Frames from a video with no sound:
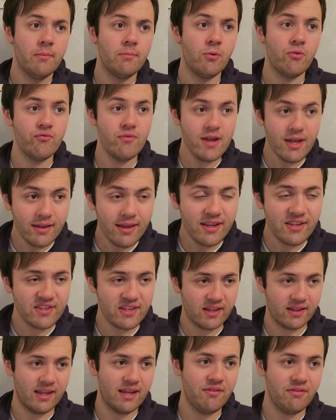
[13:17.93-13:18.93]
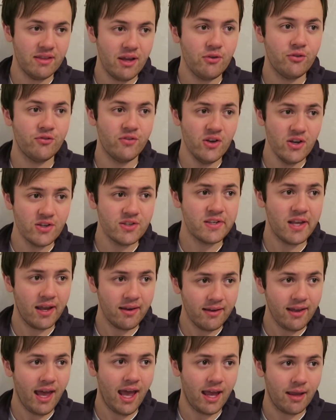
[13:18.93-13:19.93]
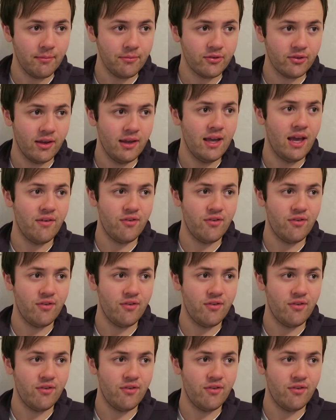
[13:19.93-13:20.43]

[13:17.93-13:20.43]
but realistically, from those first 10 games,